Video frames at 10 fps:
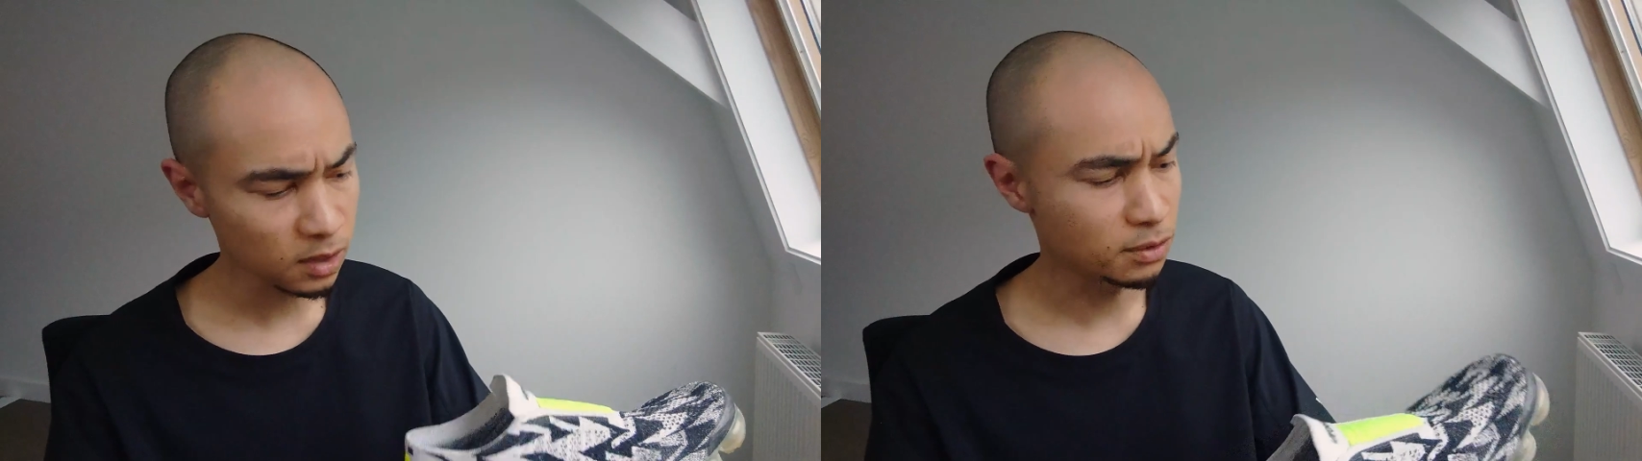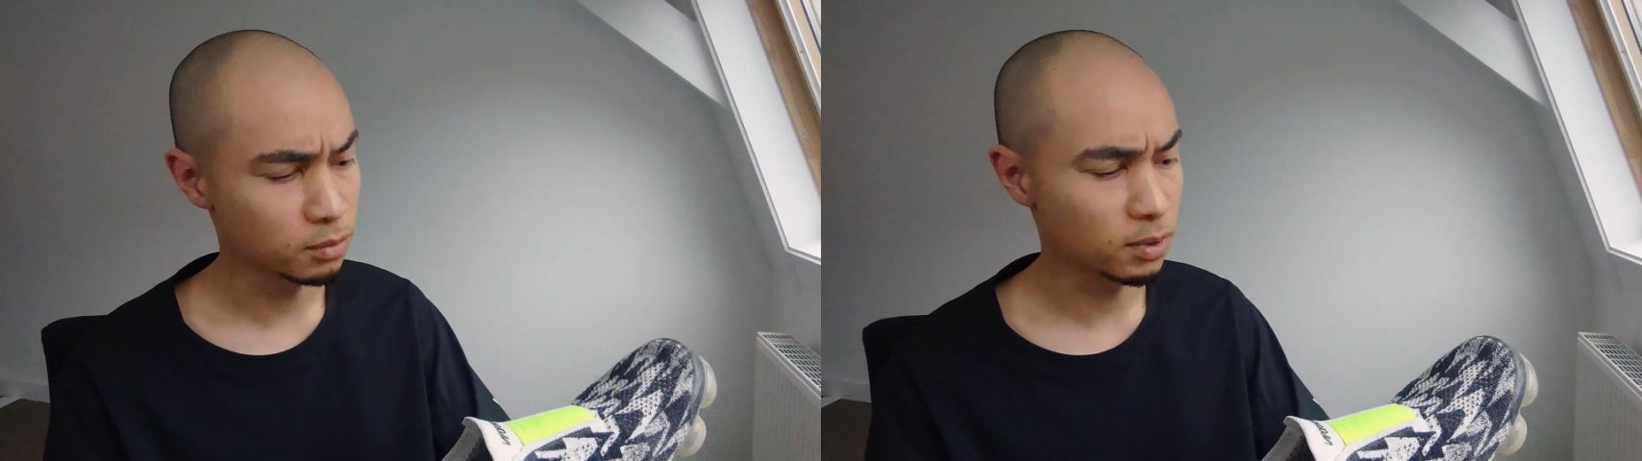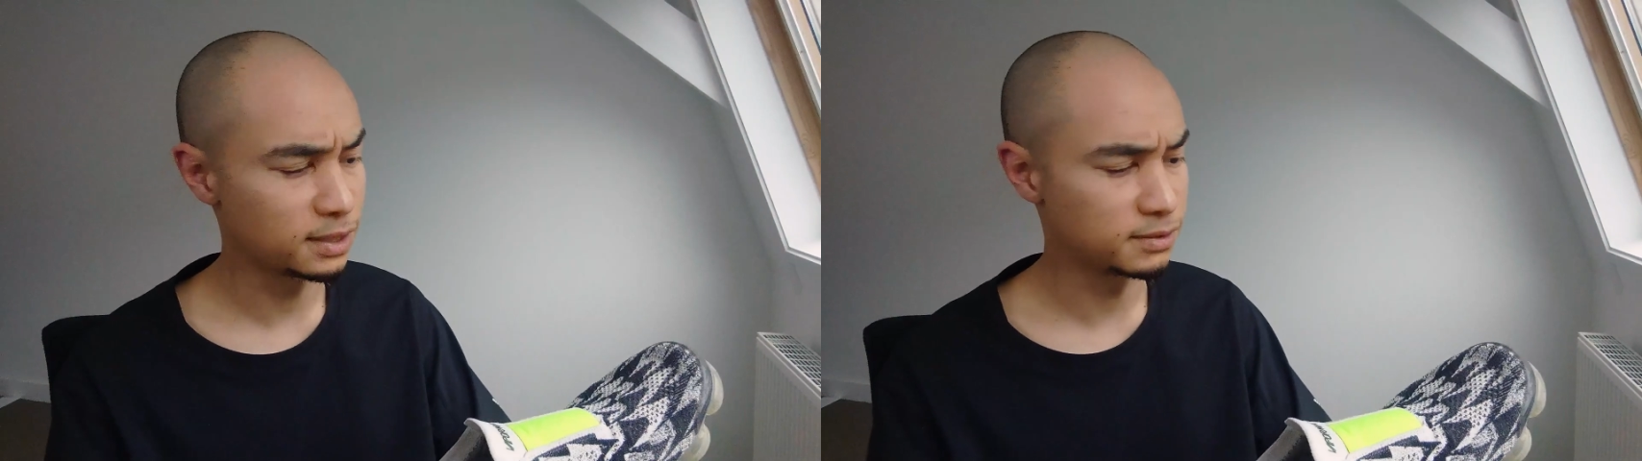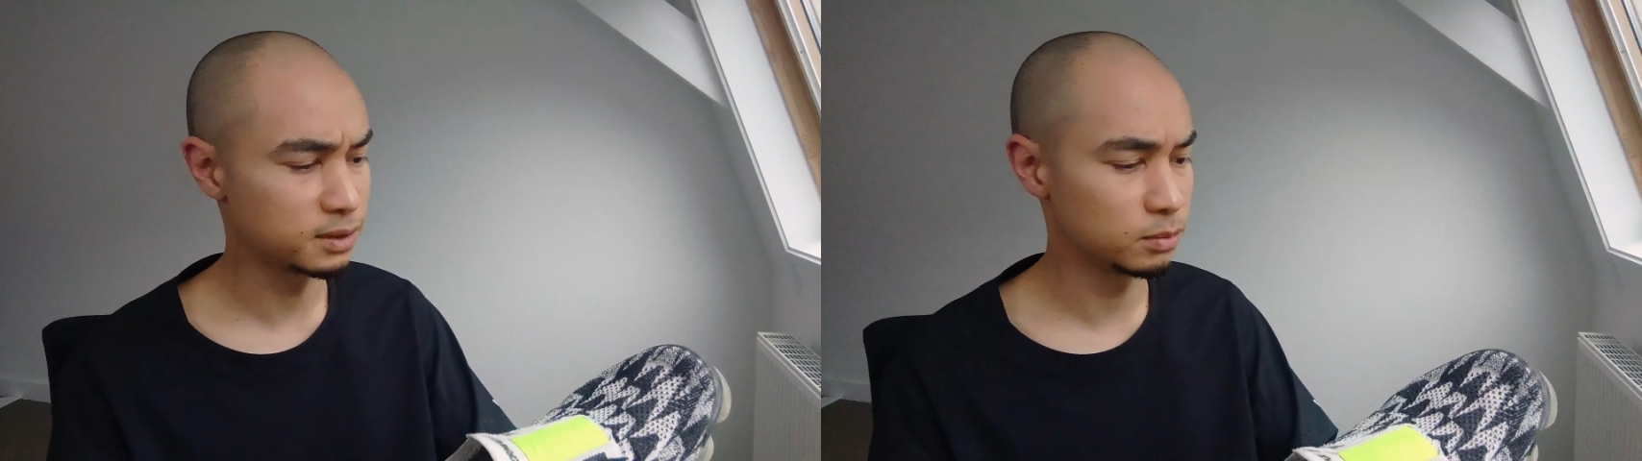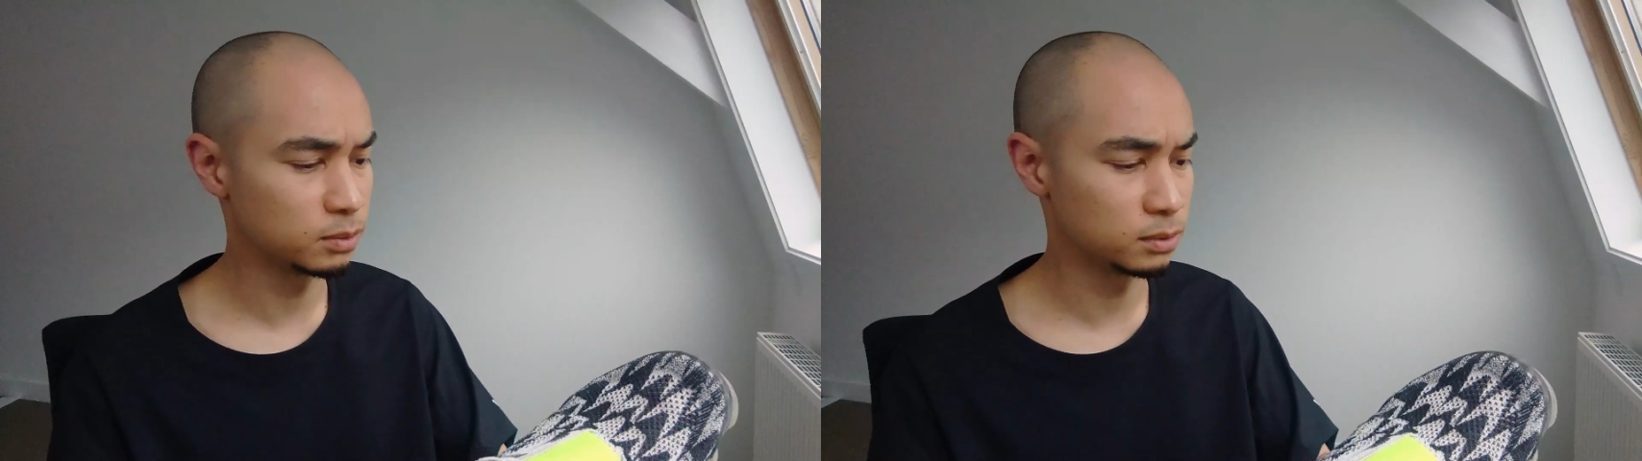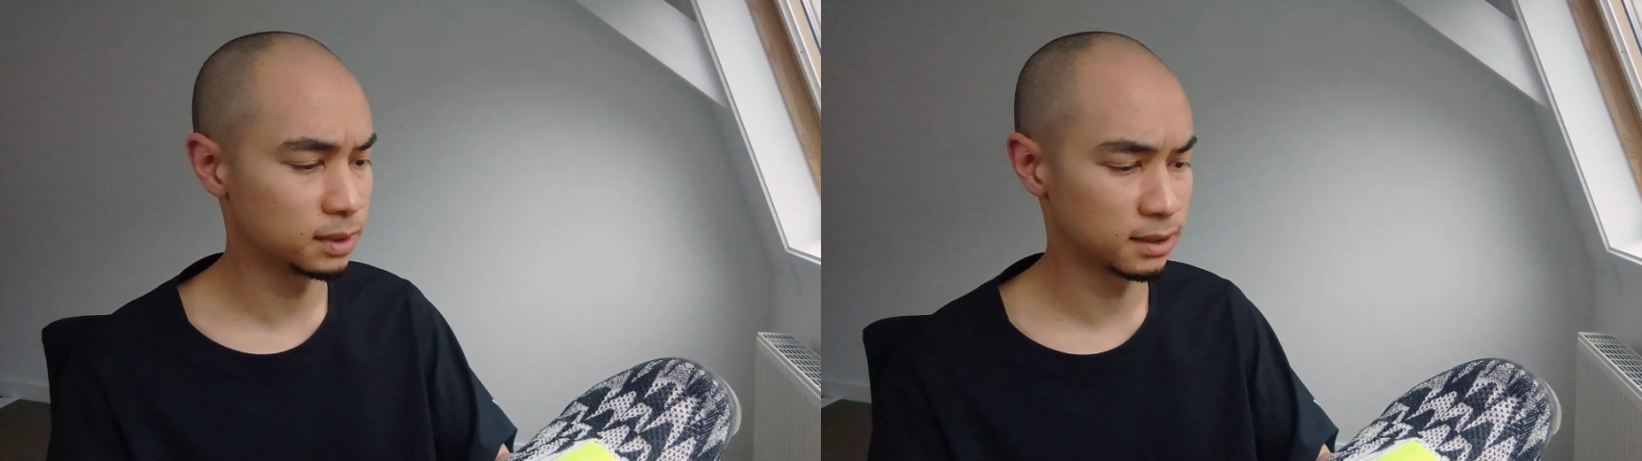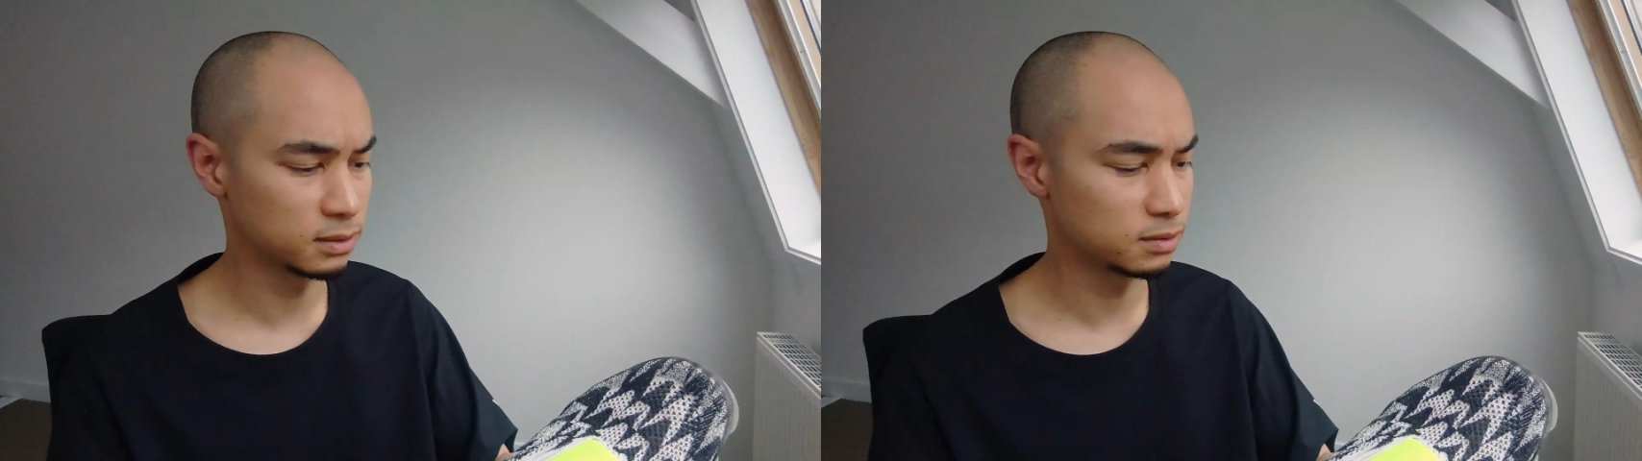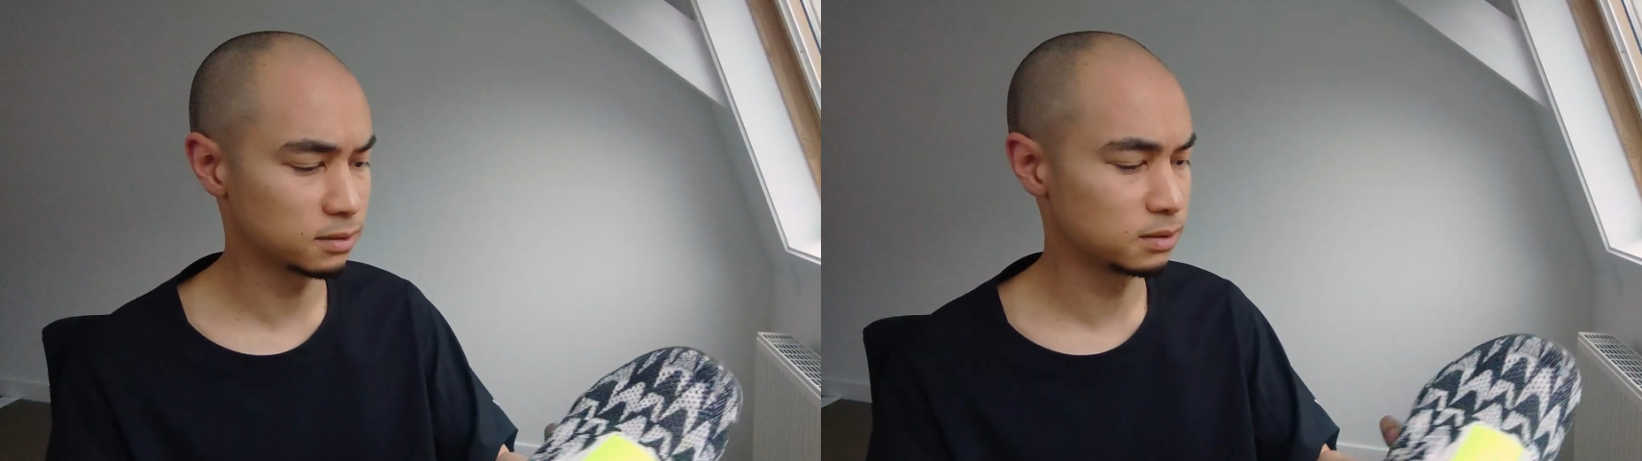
Otherwise, they will not